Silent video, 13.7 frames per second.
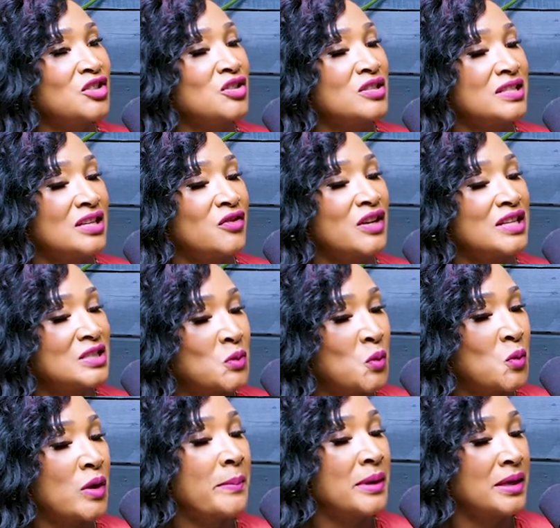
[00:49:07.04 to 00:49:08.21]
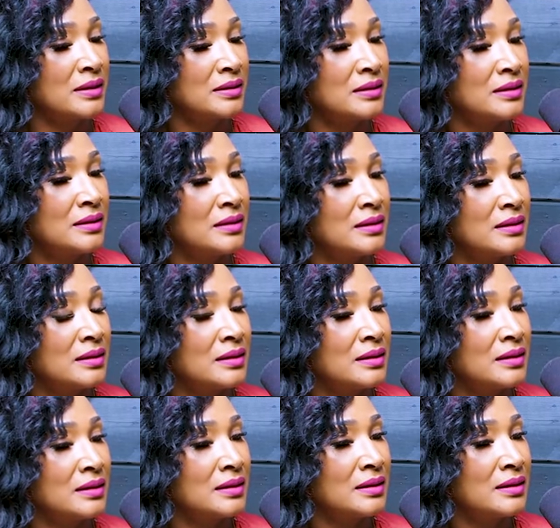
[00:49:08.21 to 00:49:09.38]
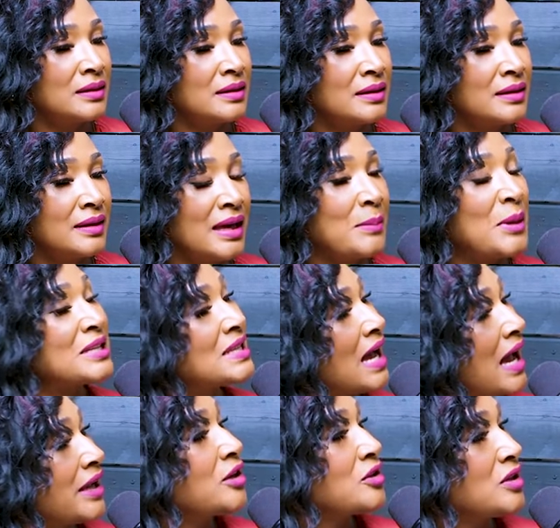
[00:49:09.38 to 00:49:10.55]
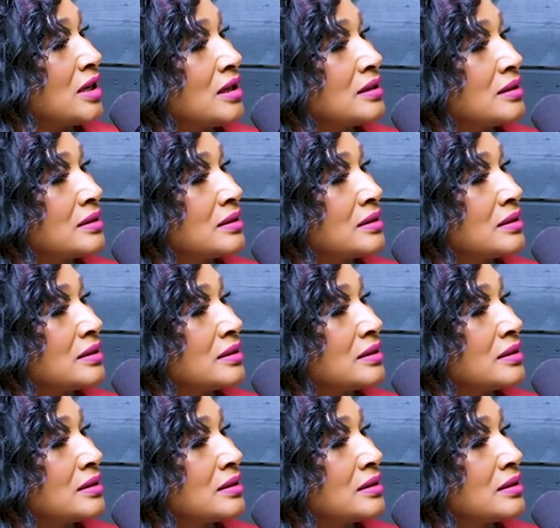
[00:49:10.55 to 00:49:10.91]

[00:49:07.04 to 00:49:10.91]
yourself as a woman, am I tired yet?